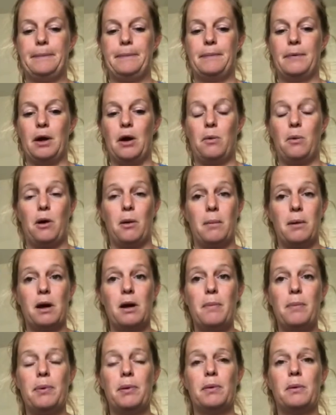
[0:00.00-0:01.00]
a warming
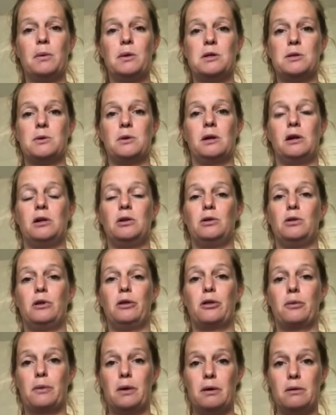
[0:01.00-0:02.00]
up, which we're going to do
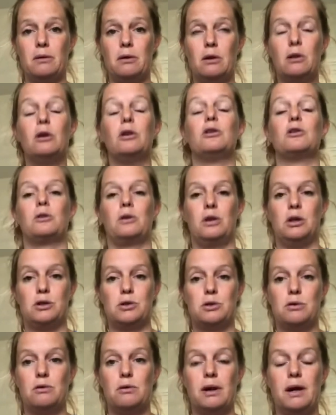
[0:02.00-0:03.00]

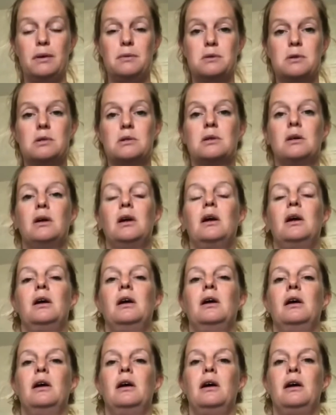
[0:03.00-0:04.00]
2 rounds,
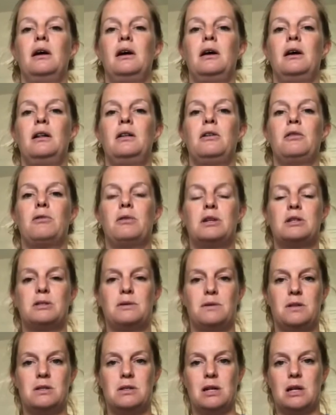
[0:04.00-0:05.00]
and the rest
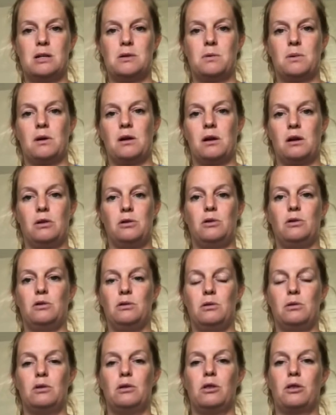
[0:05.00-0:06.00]
of the sets we're going to do
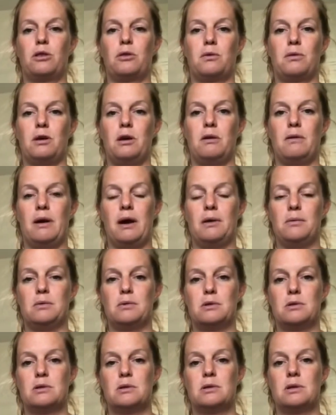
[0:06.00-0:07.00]
3
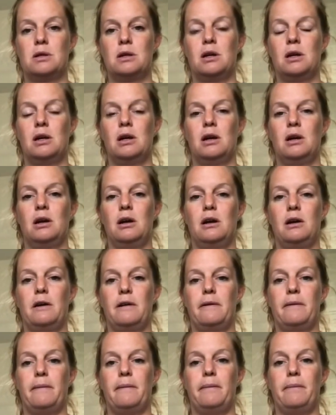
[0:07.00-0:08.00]
rounds.
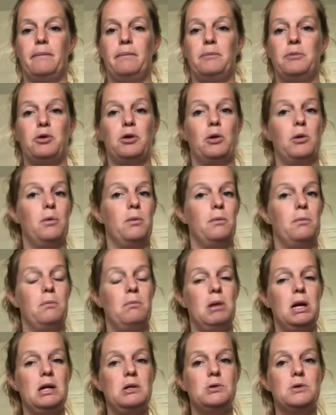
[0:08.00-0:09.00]
So
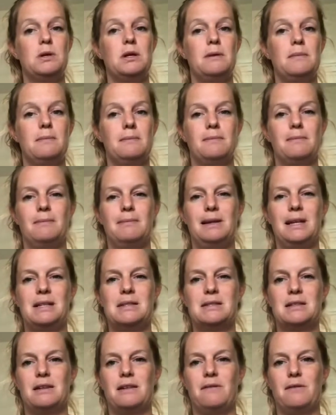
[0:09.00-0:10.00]
enjoy.
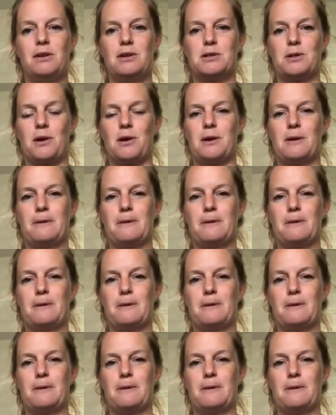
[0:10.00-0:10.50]
Let's give it a start.